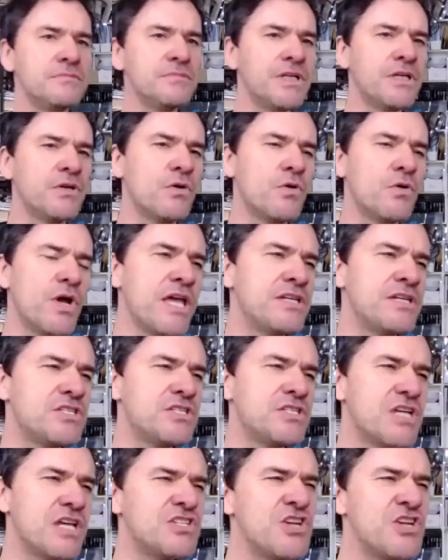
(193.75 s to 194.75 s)

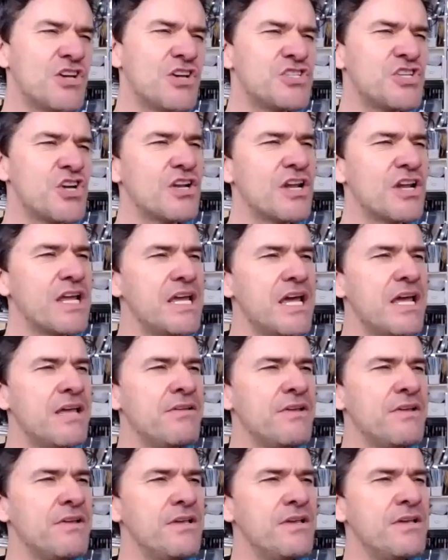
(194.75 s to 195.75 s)
It's not certainly
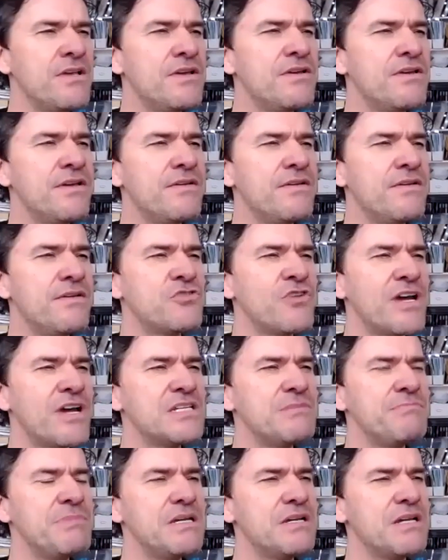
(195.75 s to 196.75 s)

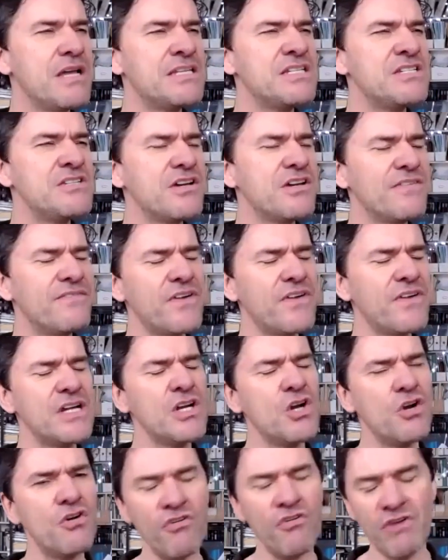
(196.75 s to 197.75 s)
trying to be. It's not a very
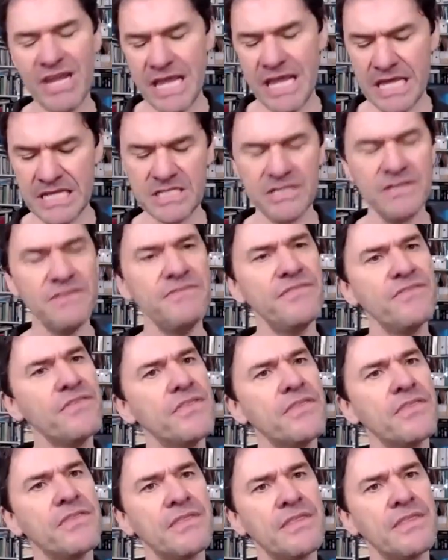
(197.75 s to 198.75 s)
creative
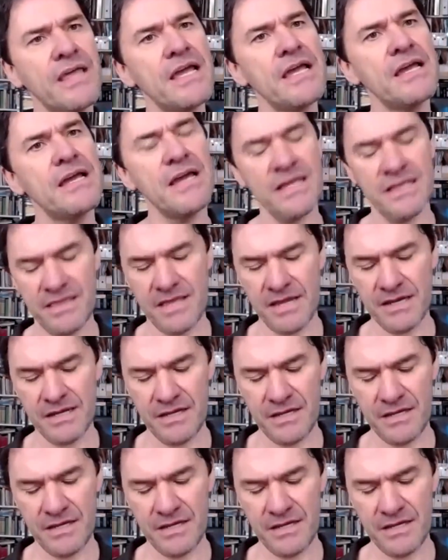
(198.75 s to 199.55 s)
thing, I think.